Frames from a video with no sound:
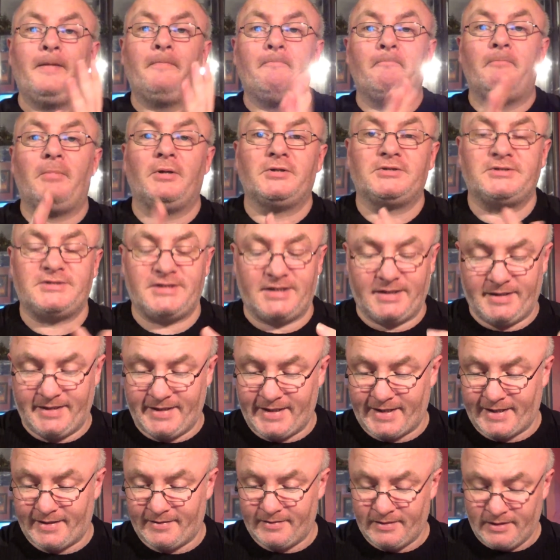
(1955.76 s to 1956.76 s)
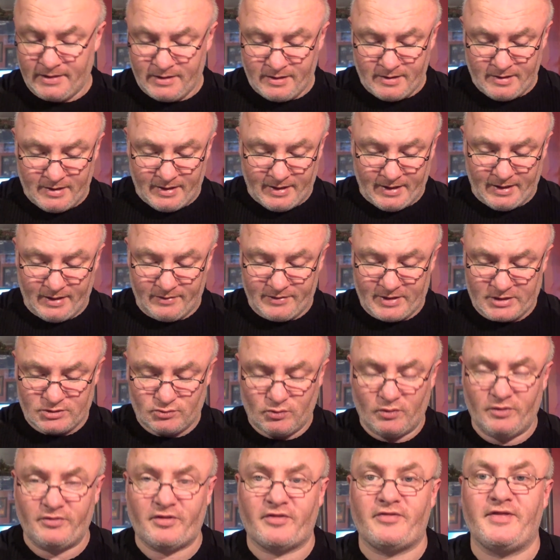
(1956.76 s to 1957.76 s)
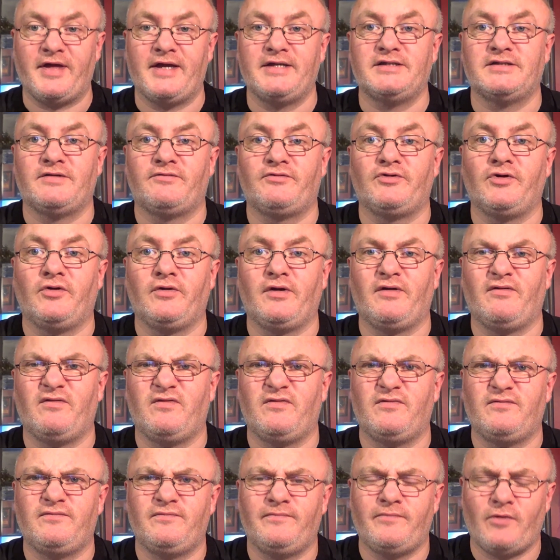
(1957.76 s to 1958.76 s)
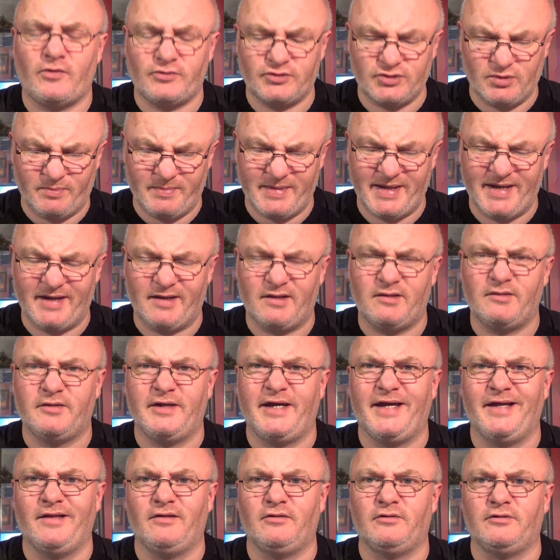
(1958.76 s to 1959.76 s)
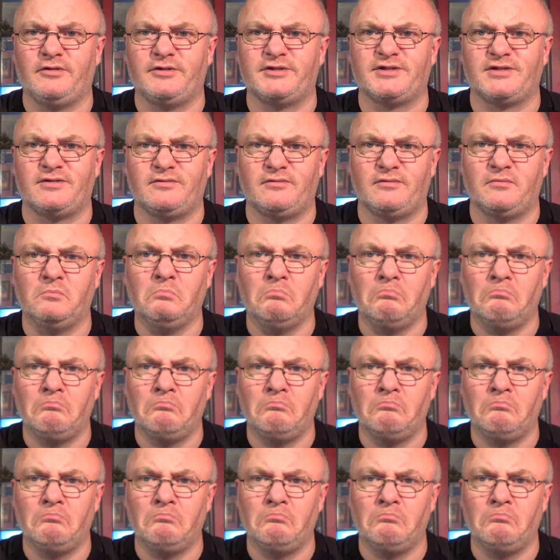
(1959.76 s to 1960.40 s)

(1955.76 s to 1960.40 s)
But yeah, that's one of the things I've done. I've also made hills and